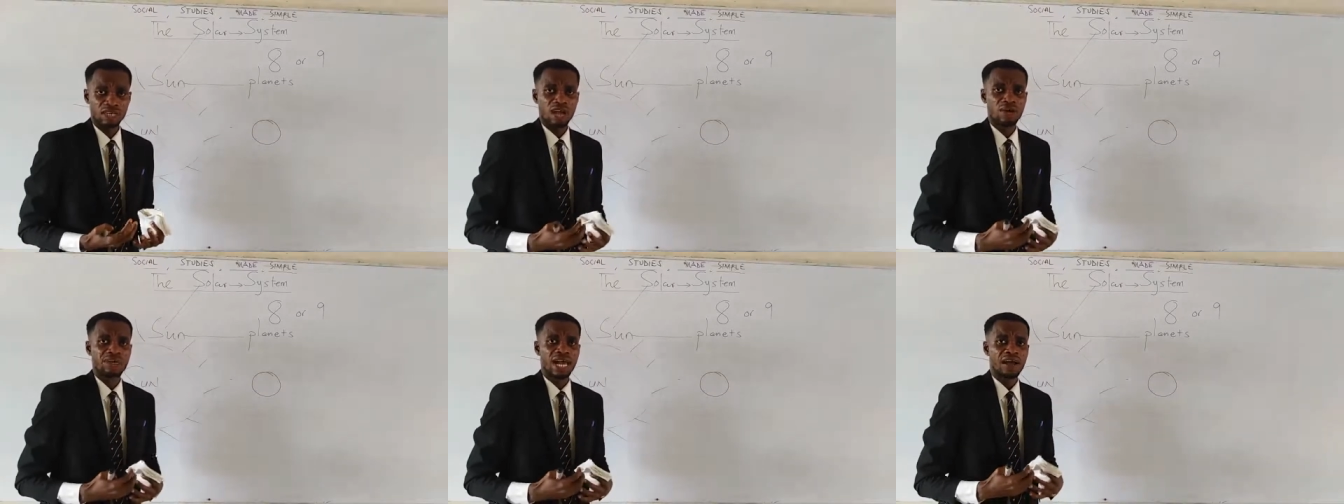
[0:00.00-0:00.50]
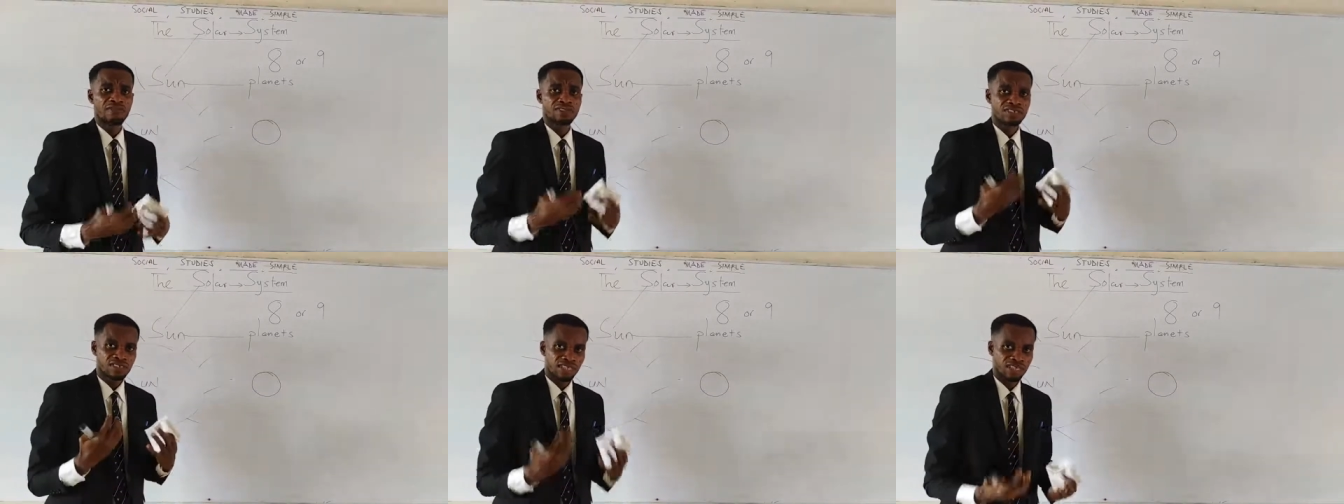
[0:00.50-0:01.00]
and we have
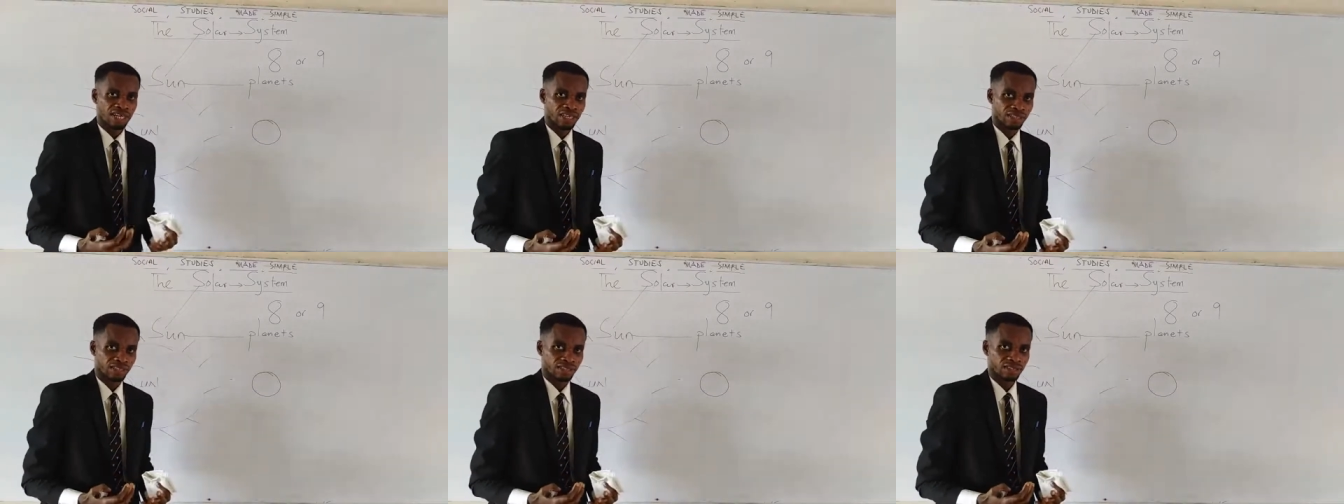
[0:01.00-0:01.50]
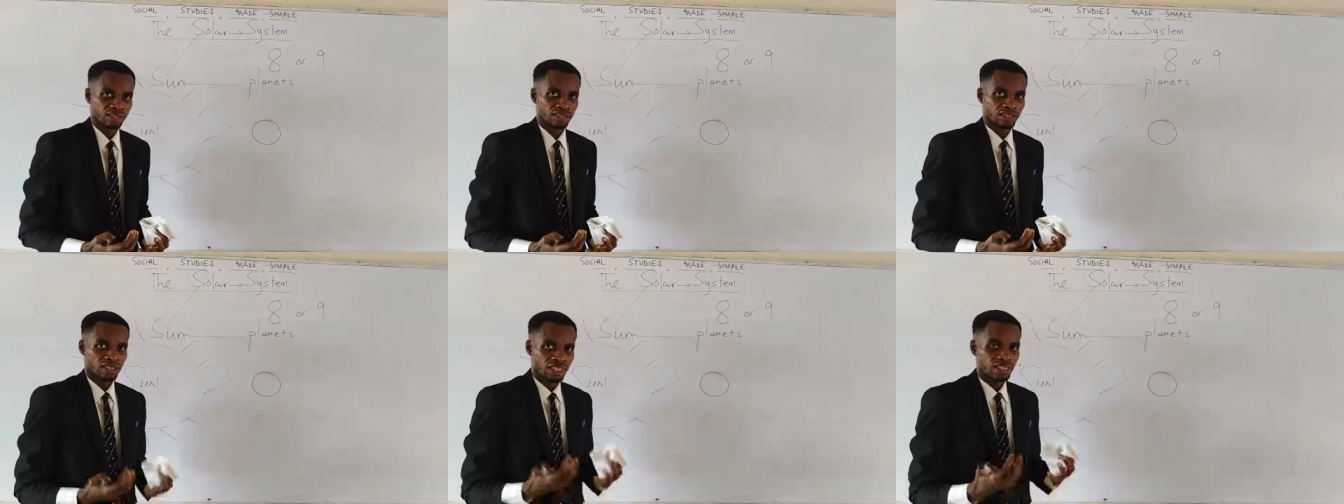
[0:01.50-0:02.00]
satellites
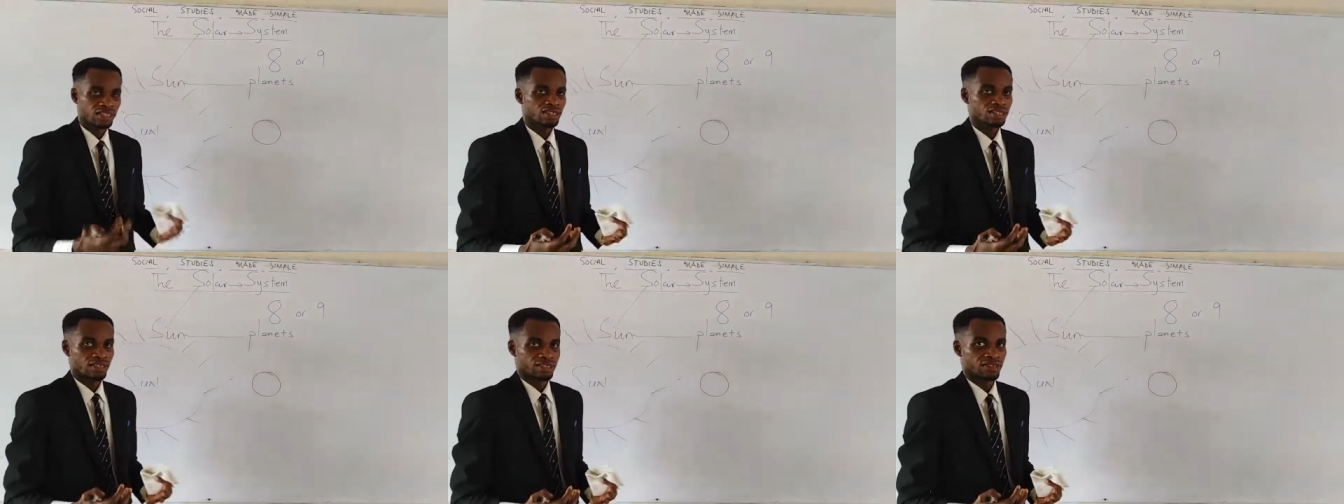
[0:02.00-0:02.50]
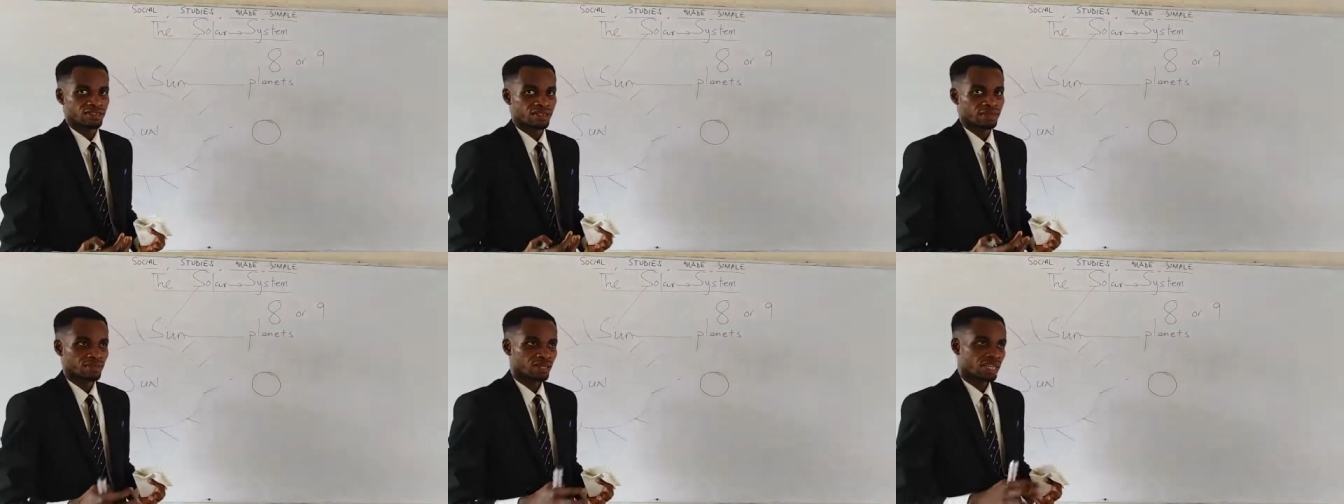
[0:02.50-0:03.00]
in the system.